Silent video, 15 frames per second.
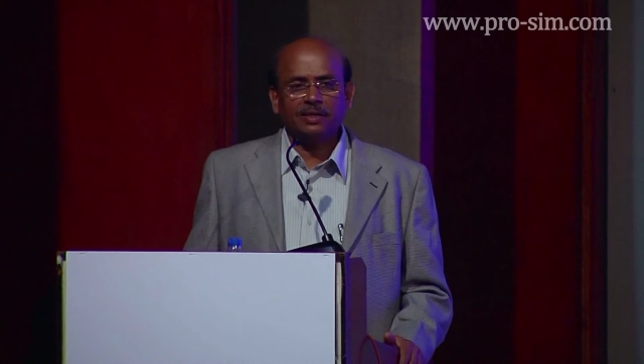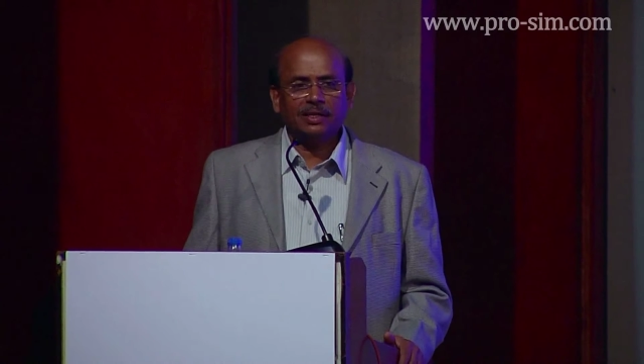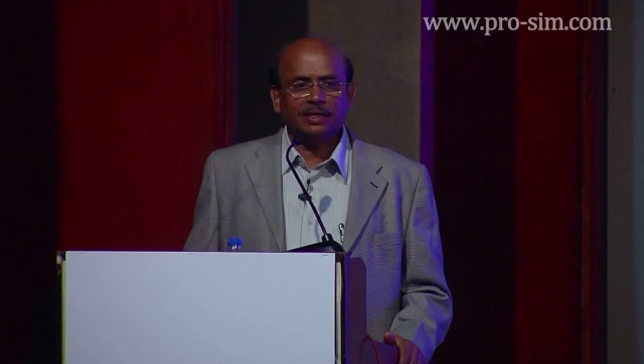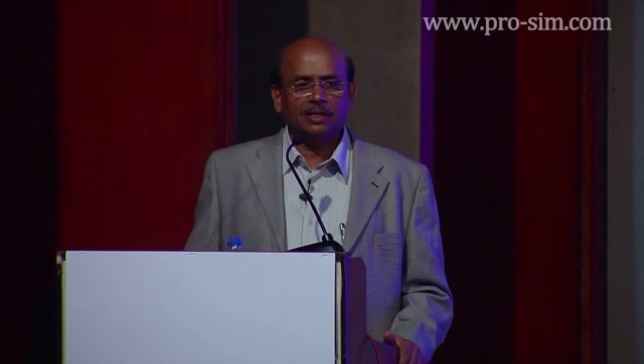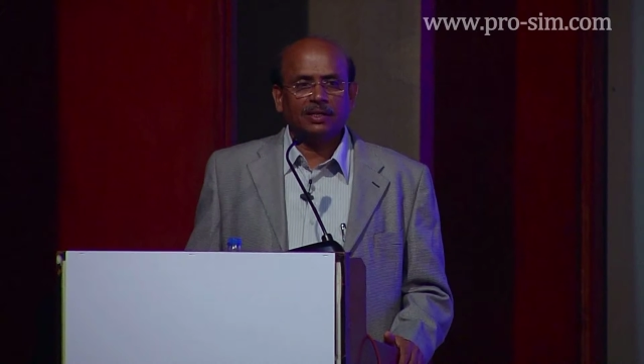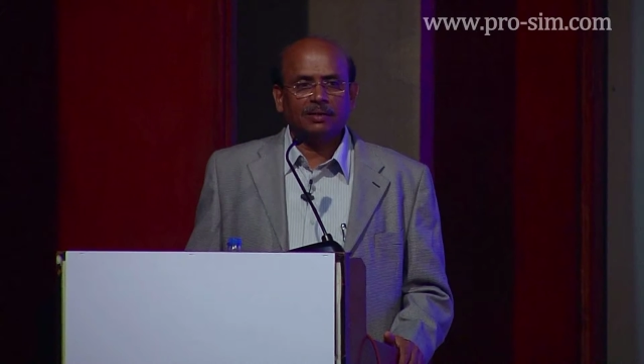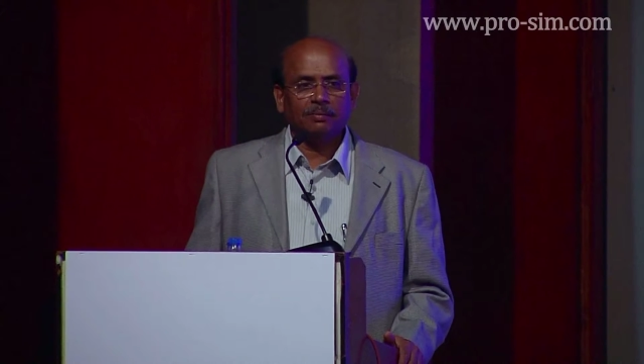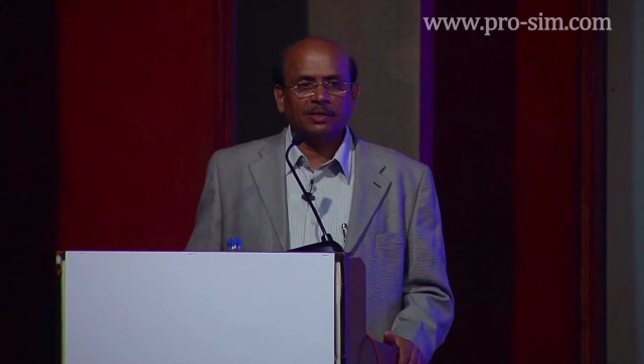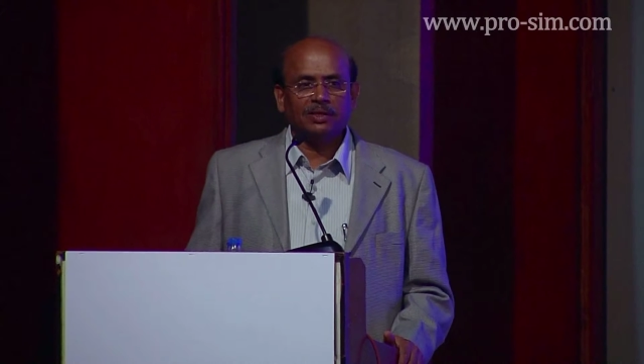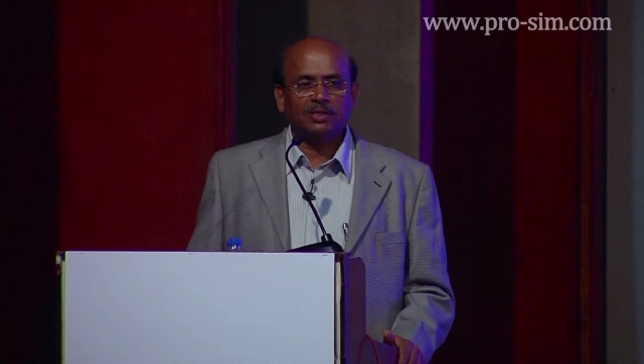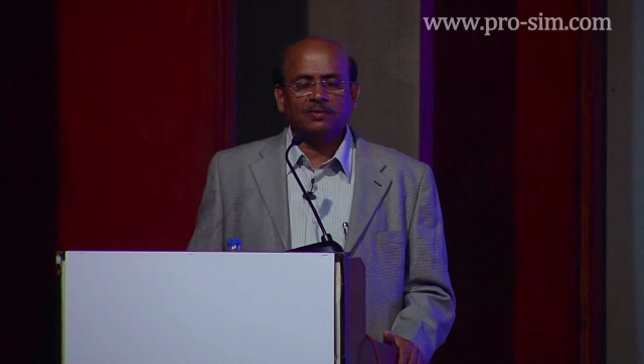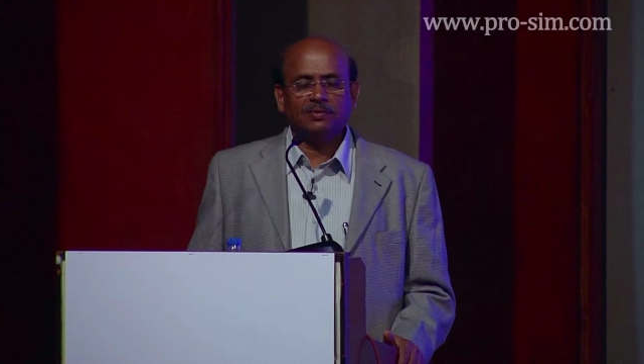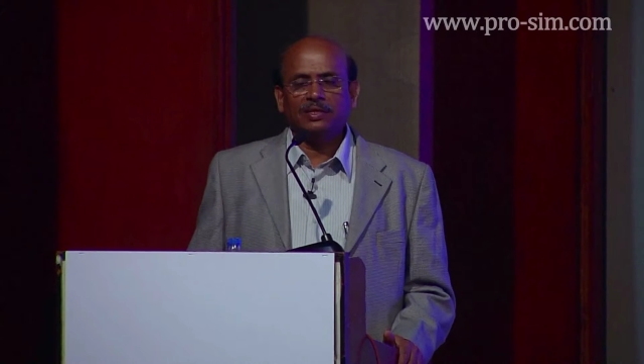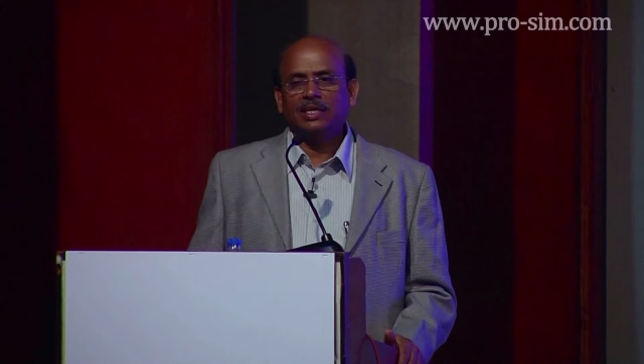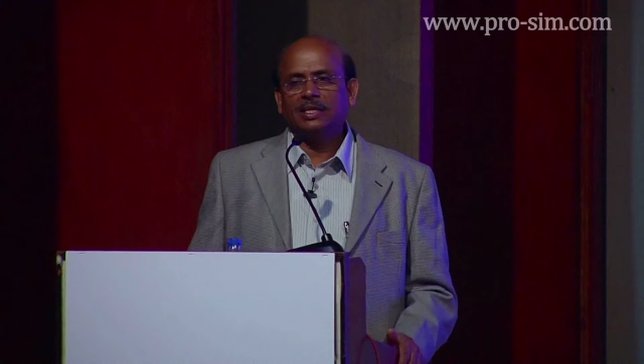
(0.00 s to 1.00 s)
and
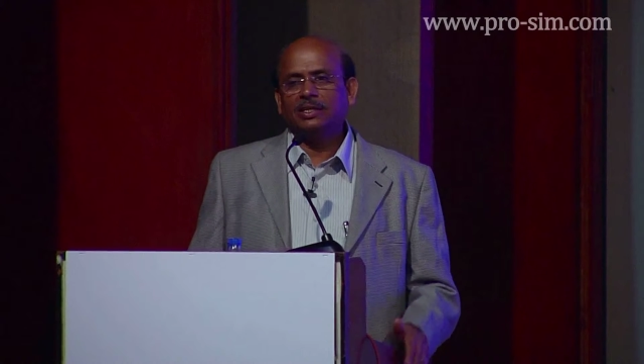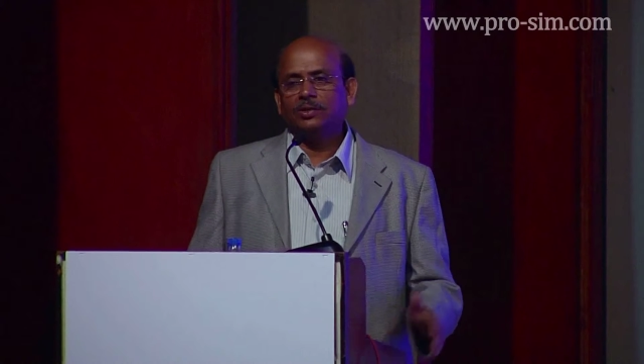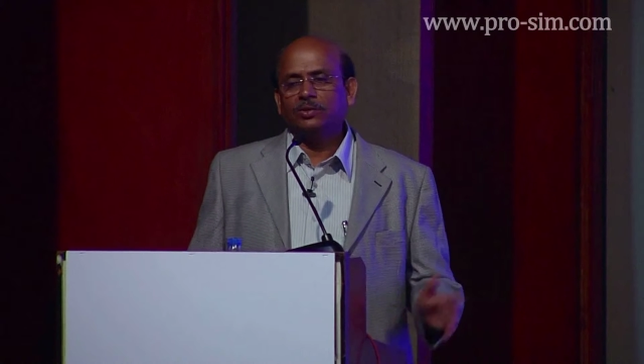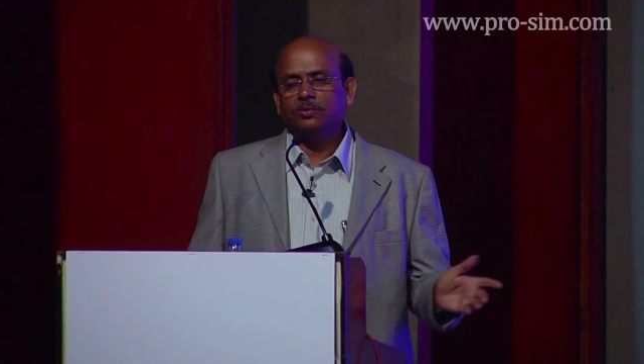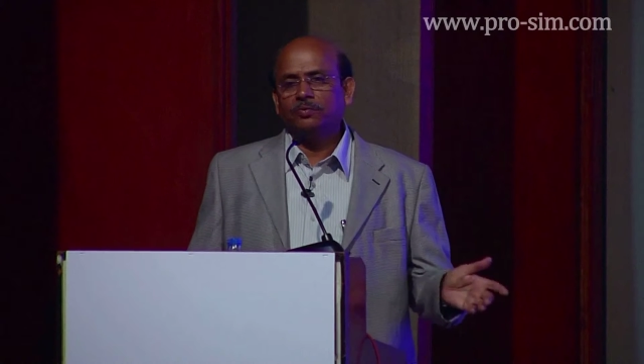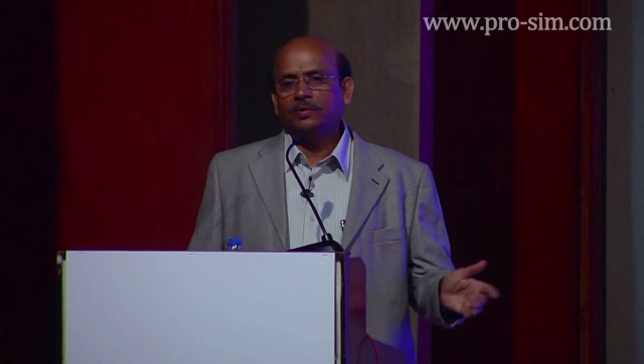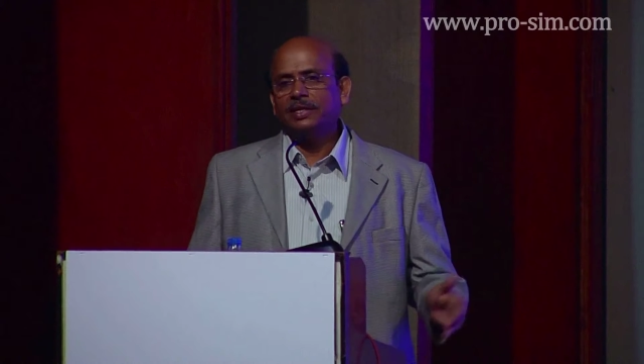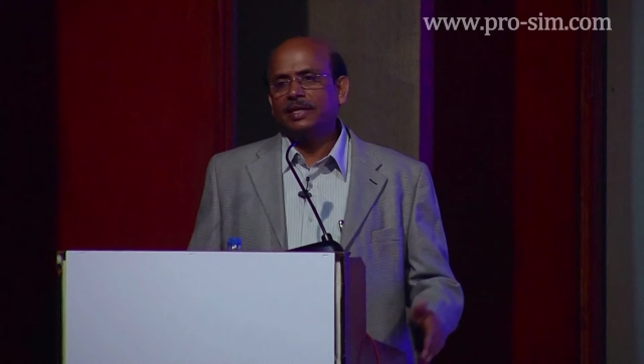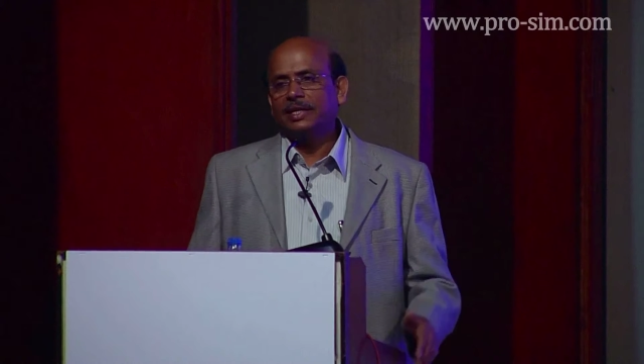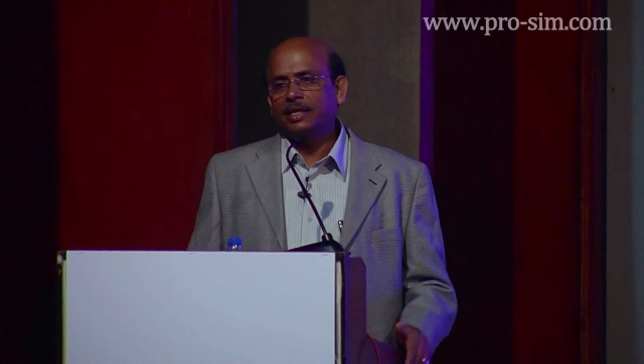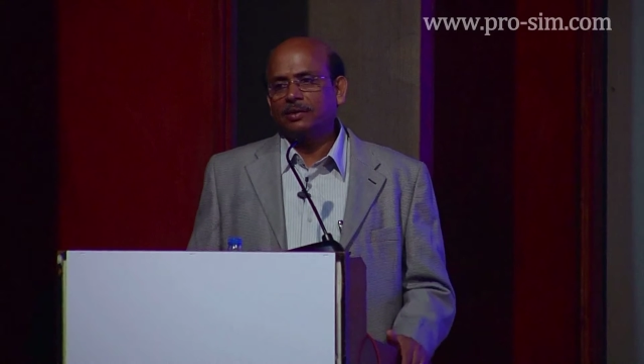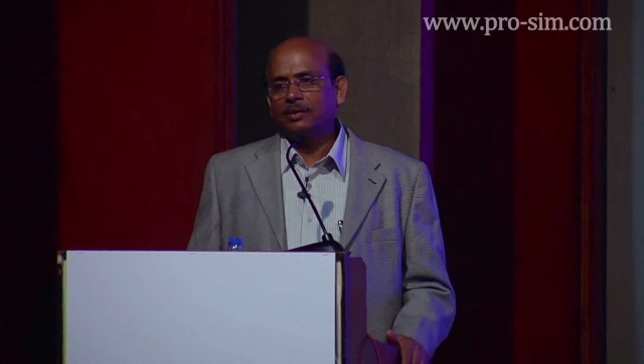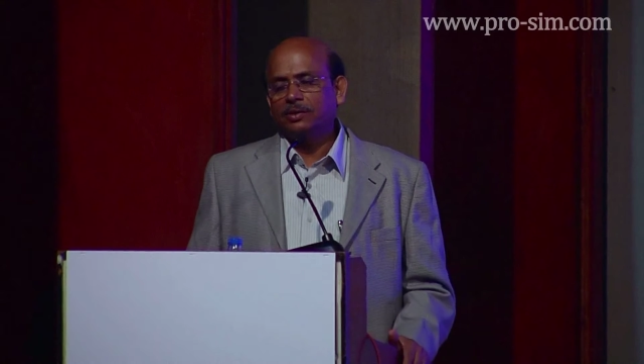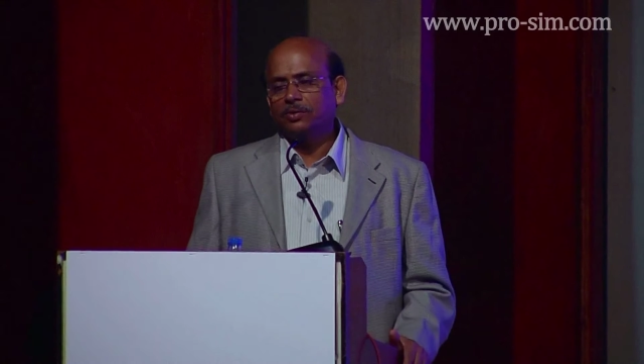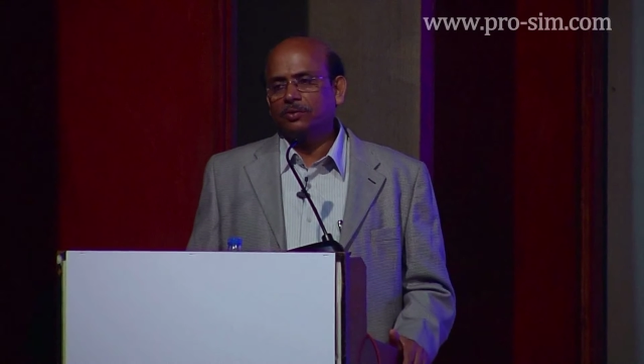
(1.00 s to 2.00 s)
because there the no field
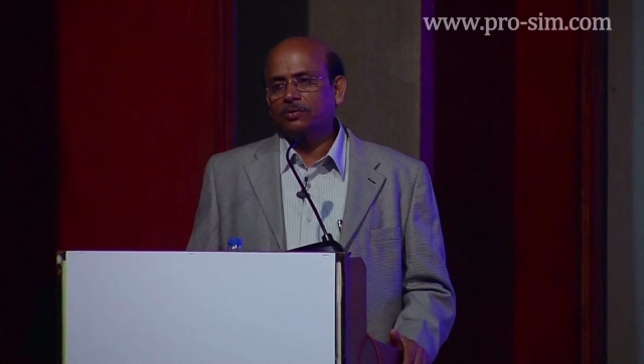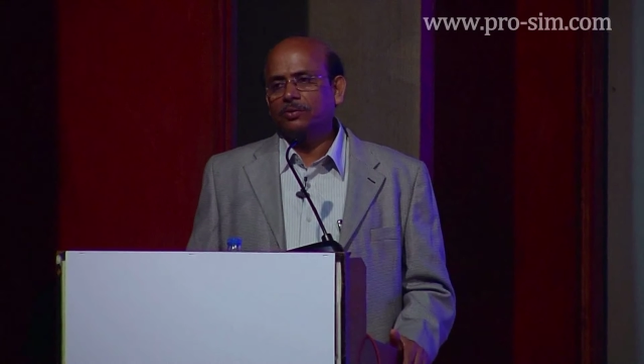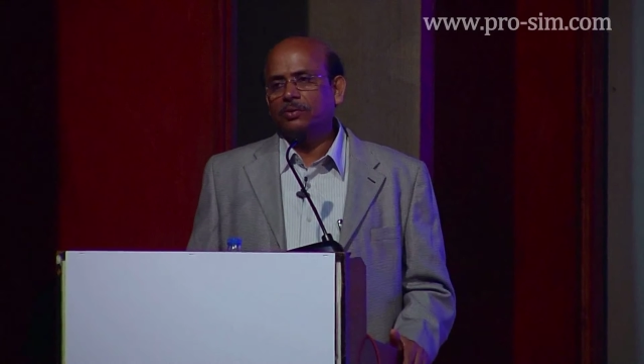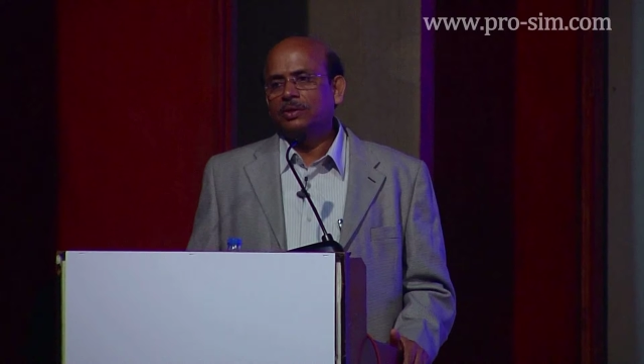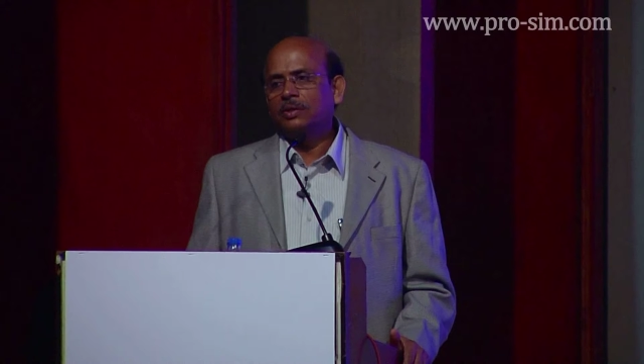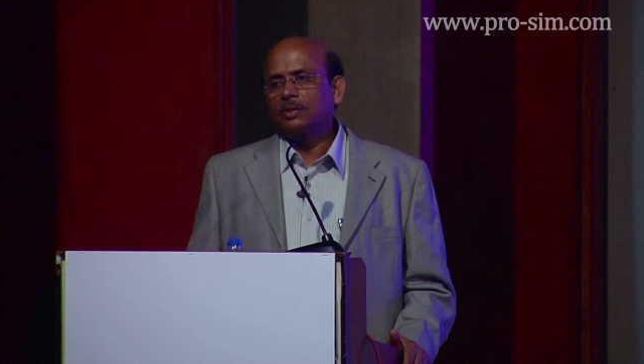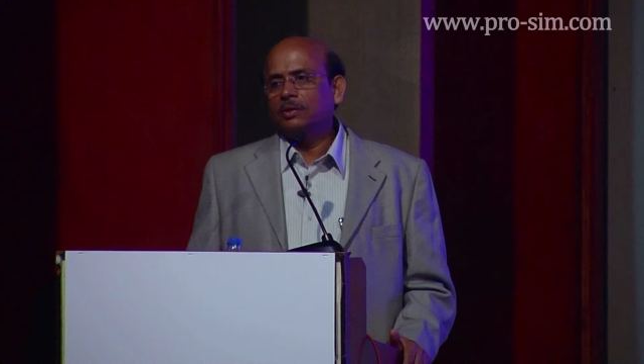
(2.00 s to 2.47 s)
data, no